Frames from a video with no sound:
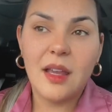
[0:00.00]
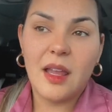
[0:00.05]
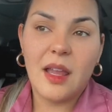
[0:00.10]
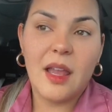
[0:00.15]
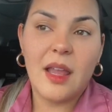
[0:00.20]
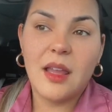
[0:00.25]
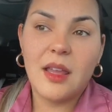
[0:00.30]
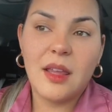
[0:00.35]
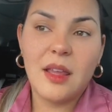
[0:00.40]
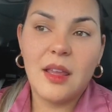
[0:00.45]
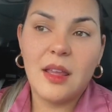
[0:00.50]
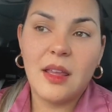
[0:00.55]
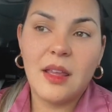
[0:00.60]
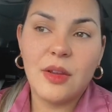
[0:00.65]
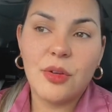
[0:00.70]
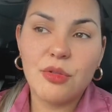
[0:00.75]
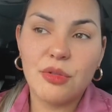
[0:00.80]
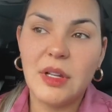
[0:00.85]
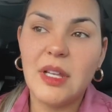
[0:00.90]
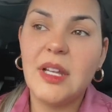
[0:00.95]
a
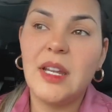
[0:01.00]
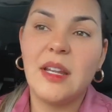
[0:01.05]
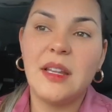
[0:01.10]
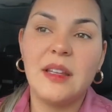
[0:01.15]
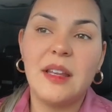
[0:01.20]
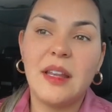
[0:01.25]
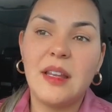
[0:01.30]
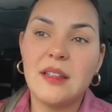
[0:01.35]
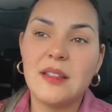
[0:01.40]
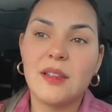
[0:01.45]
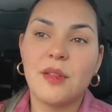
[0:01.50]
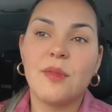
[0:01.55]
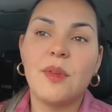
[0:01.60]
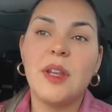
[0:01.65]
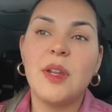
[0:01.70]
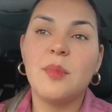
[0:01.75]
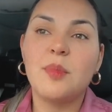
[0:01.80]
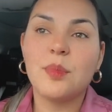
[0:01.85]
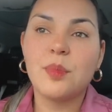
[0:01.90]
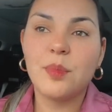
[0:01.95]
ingredient that it's
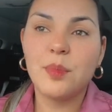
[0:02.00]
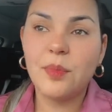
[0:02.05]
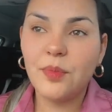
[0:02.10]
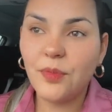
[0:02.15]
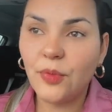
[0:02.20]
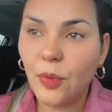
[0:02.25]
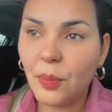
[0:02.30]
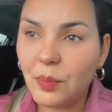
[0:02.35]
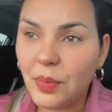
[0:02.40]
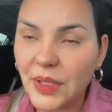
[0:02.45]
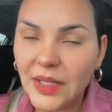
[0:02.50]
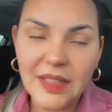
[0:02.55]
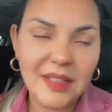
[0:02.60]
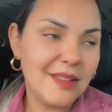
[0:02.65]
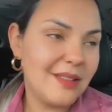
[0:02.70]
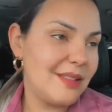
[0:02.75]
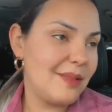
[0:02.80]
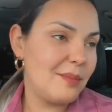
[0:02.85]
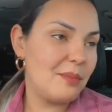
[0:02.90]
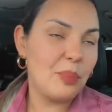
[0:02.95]
already
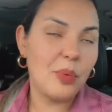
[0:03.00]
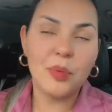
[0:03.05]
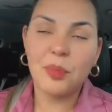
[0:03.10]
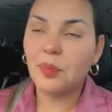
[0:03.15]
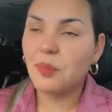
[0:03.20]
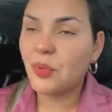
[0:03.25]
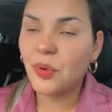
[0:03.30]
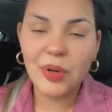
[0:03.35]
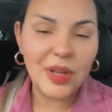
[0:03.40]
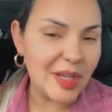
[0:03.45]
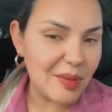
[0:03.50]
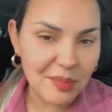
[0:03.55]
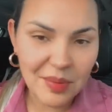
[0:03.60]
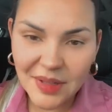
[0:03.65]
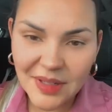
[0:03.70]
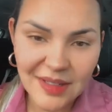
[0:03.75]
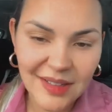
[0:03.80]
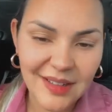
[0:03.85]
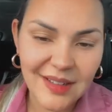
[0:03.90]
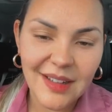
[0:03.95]
forbidden,
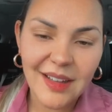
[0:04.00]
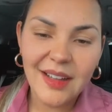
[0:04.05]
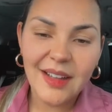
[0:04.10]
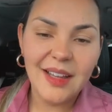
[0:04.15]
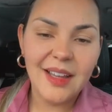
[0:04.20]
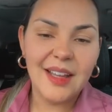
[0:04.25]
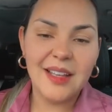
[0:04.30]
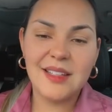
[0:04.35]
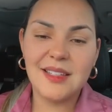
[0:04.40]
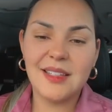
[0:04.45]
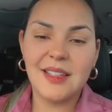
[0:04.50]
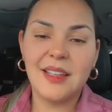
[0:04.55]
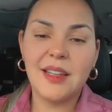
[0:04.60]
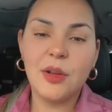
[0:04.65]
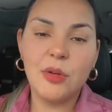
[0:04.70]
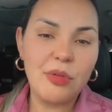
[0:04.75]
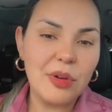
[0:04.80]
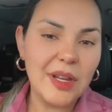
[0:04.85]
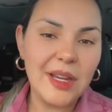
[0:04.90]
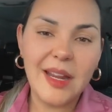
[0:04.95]
prohibited. It's an
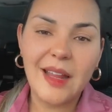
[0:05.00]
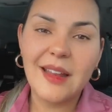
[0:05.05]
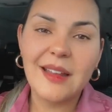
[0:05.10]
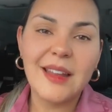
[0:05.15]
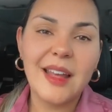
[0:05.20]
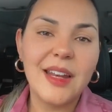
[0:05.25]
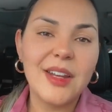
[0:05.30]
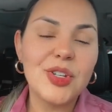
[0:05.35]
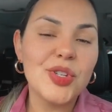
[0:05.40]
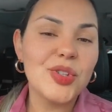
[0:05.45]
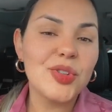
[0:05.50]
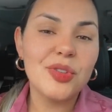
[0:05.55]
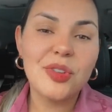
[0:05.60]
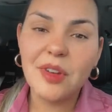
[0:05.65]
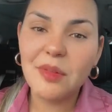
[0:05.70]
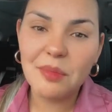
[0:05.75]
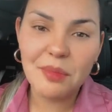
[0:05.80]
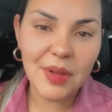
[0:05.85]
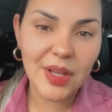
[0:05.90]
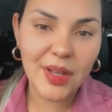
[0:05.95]
ingredient that it
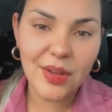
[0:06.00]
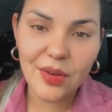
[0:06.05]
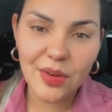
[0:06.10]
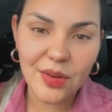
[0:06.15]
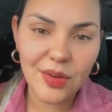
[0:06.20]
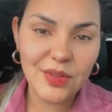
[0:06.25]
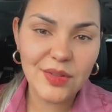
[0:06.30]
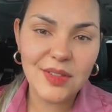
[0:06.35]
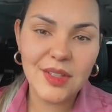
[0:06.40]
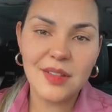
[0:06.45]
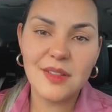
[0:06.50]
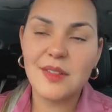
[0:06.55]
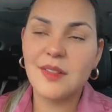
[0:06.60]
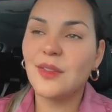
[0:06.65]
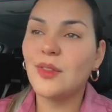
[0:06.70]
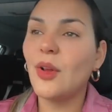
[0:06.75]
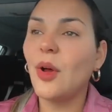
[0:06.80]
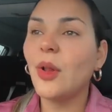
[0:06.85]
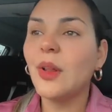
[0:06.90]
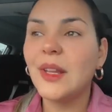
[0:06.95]
shouldn't be used. It's
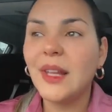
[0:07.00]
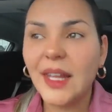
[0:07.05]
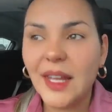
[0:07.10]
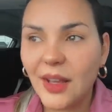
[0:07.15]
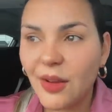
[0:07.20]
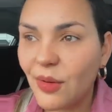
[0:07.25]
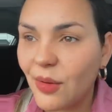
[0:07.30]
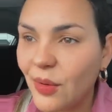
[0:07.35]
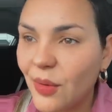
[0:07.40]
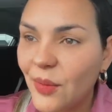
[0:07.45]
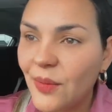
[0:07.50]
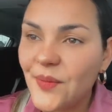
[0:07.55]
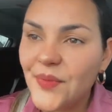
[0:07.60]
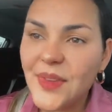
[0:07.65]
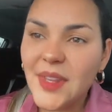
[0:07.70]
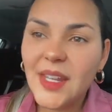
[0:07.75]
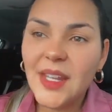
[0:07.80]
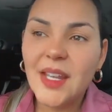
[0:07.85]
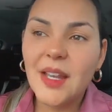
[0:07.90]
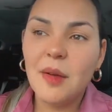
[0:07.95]
not legal.
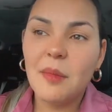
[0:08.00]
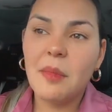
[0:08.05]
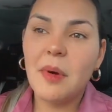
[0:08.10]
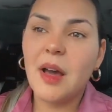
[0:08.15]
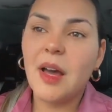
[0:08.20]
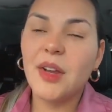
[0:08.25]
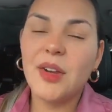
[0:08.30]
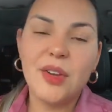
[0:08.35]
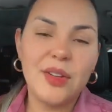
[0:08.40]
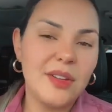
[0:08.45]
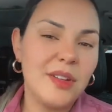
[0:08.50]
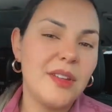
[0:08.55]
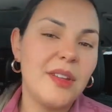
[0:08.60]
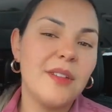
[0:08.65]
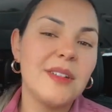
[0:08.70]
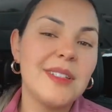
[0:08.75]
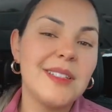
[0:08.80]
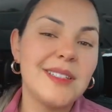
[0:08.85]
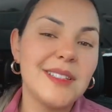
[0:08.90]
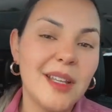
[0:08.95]
But I know that
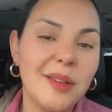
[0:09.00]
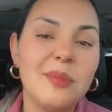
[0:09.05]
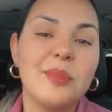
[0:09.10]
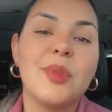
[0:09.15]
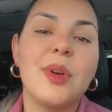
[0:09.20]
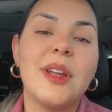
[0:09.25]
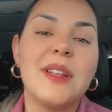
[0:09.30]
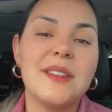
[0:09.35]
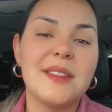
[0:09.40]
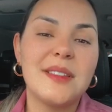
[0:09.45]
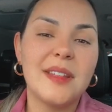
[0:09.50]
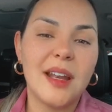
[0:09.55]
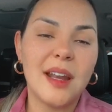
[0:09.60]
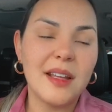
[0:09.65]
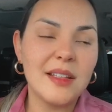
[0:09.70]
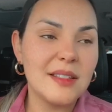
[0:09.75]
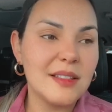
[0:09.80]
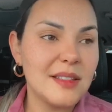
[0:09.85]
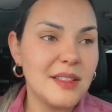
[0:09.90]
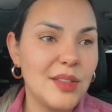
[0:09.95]
there is some brands that
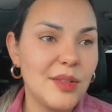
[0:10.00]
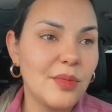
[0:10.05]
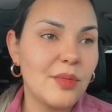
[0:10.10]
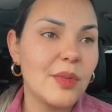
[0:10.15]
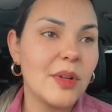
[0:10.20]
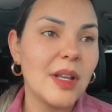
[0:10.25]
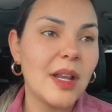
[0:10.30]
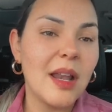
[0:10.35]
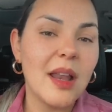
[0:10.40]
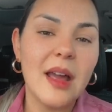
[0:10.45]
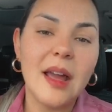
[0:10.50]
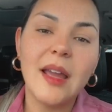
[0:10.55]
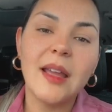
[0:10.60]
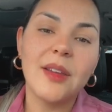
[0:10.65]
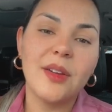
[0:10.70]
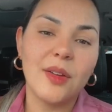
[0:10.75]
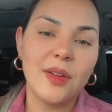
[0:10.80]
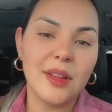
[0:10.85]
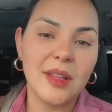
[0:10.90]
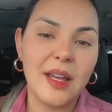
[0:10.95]
are still
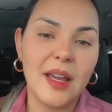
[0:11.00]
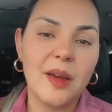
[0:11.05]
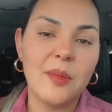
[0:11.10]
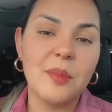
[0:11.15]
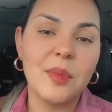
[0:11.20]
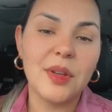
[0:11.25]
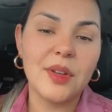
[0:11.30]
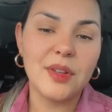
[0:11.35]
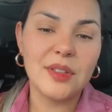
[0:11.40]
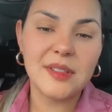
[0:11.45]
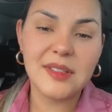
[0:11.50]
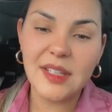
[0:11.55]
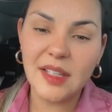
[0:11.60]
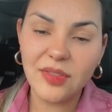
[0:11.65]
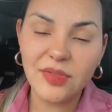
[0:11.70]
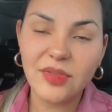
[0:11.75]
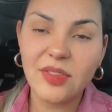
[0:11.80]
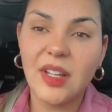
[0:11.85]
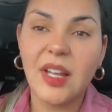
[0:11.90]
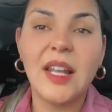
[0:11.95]
relying on that, because
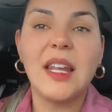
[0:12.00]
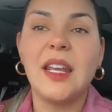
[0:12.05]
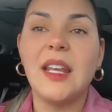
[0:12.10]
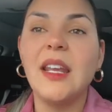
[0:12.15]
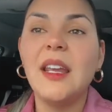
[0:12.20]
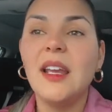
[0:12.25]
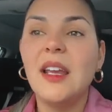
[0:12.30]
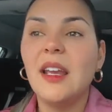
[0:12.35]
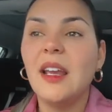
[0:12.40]
definitely